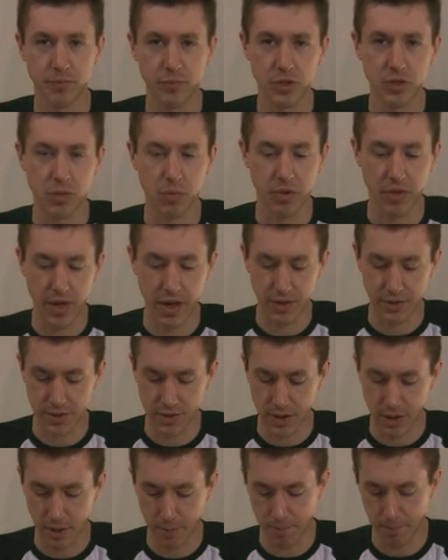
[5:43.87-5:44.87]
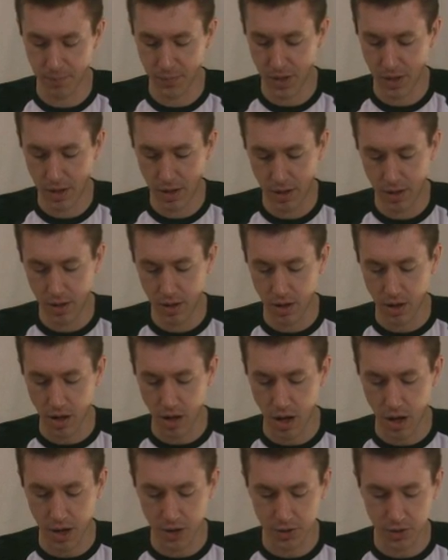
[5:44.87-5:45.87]
some of that
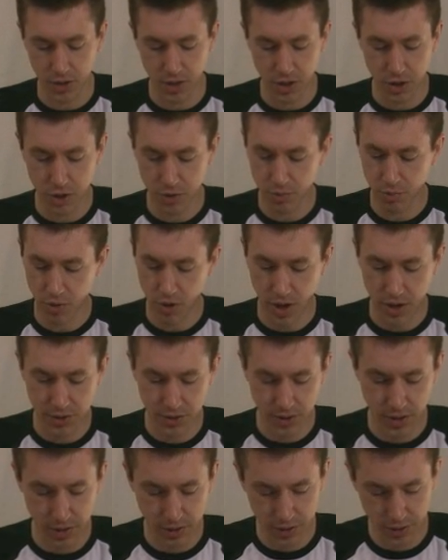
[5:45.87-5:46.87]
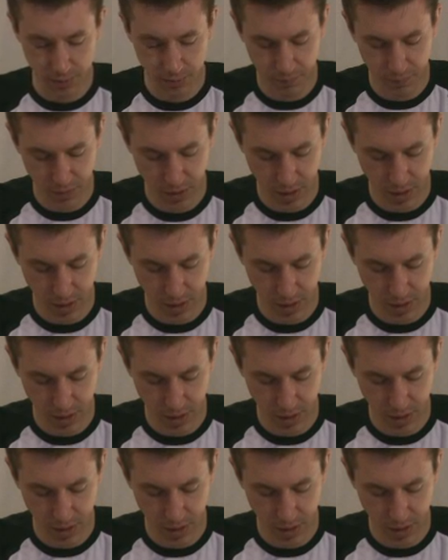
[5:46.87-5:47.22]
oxidation process.